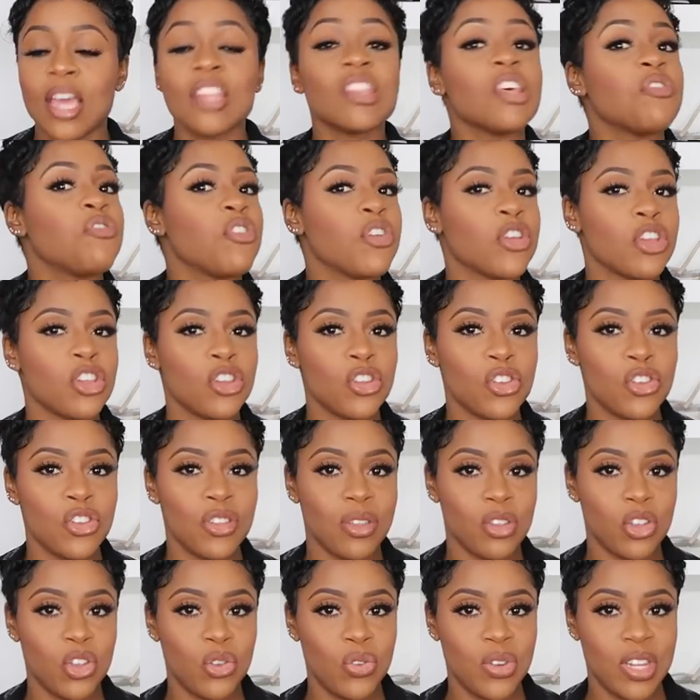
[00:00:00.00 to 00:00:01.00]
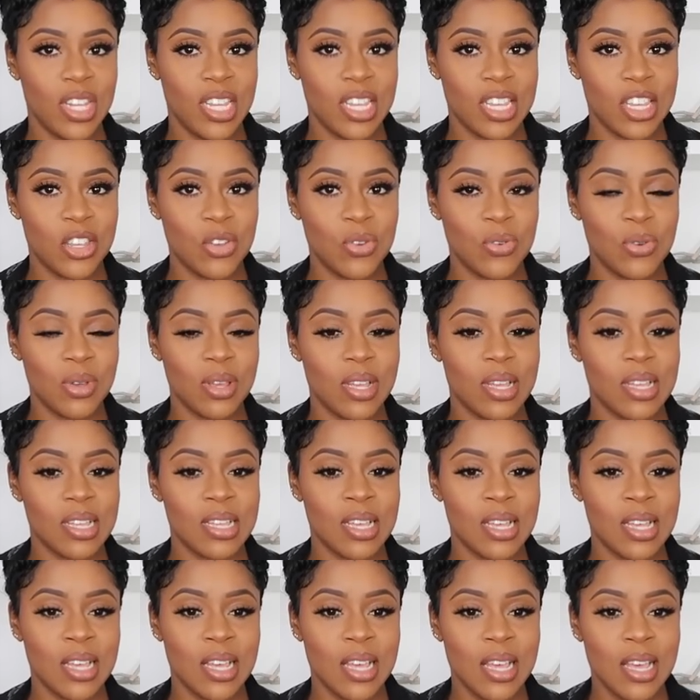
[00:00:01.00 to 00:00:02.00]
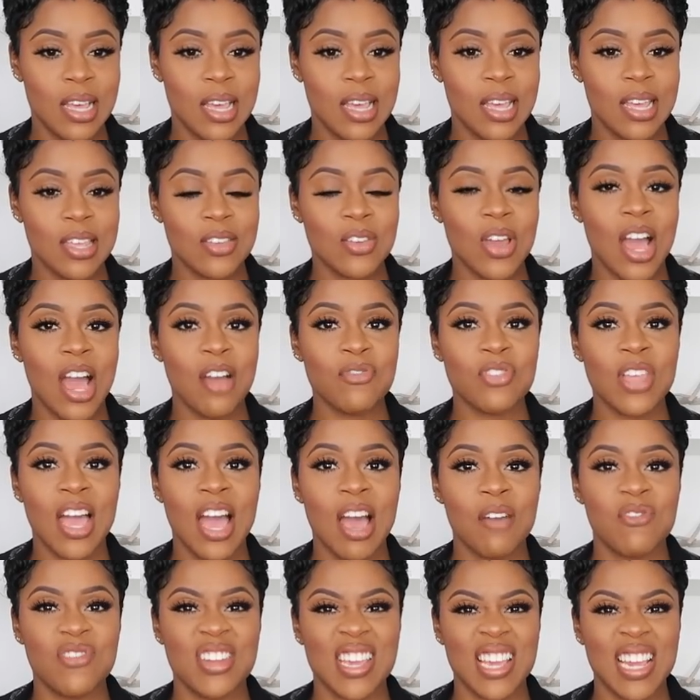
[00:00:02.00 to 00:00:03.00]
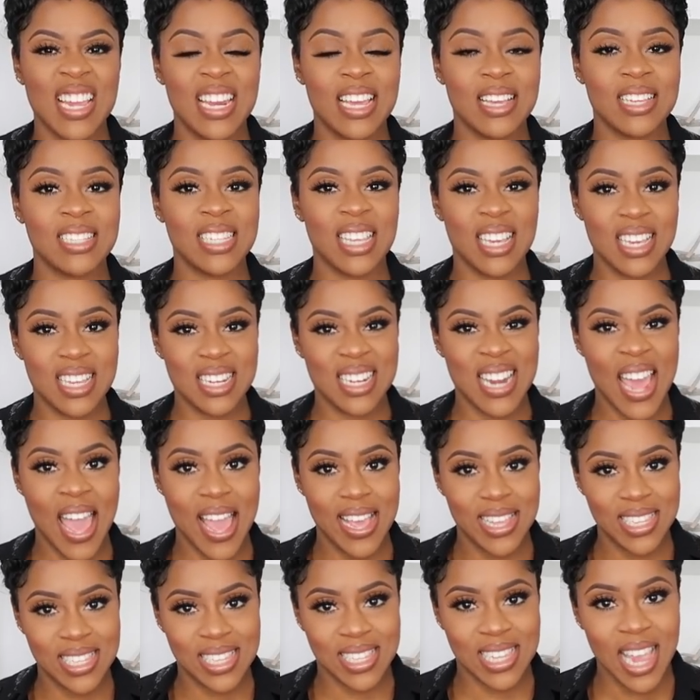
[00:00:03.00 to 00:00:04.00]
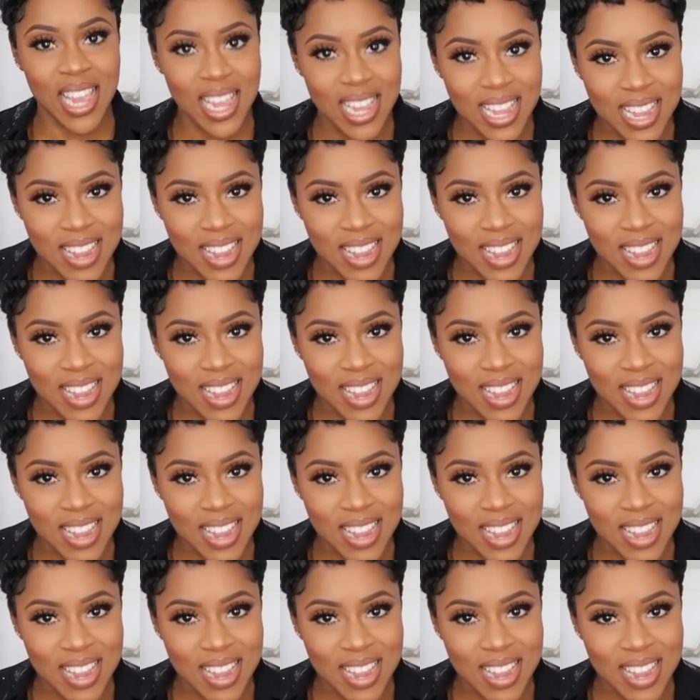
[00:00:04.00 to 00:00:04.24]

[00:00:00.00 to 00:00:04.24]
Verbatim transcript: they're really unique. You you have to have an eclectic taste